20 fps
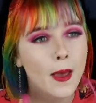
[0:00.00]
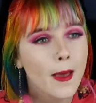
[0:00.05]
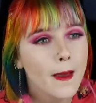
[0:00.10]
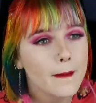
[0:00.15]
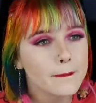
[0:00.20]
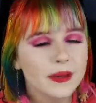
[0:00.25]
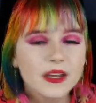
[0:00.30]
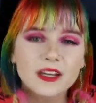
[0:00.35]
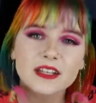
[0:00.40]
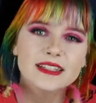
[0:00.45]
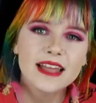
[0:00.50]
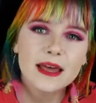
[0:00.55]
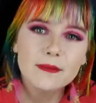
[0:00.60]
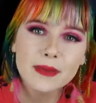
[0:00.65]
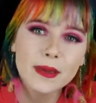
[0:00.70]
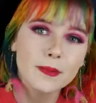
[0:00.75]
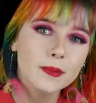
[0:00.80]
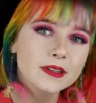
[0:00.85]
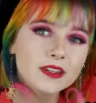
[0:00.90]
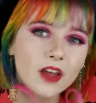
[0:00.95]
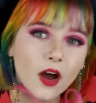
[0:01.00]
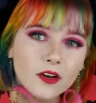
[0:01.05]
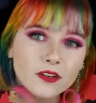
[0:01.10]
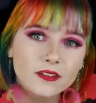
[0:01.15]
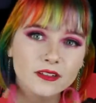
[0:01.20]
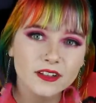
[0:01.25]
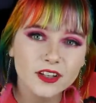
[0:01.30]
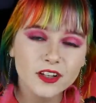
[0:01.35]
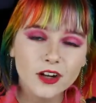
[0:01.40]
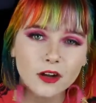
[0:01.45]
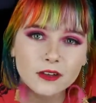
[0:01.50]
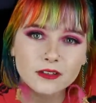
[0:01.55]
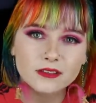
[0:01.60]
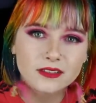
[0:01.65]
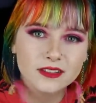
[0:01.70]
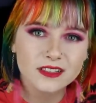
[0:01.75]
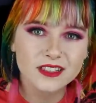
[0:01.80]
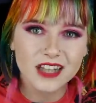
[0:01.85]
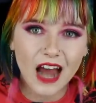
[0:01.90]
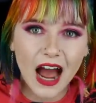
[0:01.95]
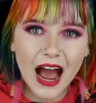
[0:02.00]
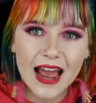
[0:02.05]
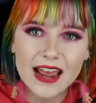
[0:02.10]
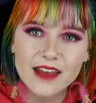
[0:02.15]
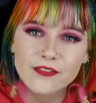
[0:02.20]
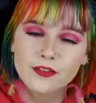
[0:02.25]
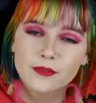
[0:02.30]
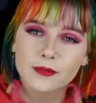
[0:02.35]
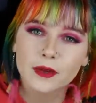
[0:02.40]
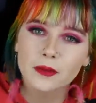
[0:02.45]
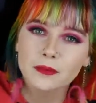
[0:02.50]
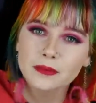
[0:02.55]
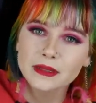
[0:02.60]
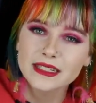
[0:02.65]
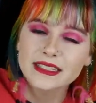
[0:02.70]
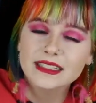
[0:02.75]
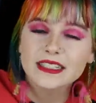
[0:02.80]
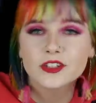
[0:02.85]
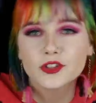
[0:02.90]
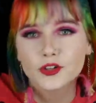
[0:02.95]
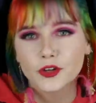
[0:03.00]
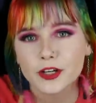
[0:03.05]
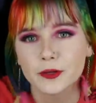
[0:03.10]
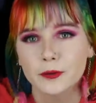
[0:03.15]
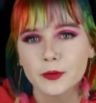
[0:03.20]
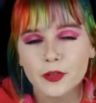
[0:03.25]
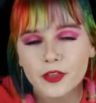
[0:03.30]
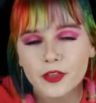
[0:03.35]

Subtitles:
because then people don't, you know, die from completely treatable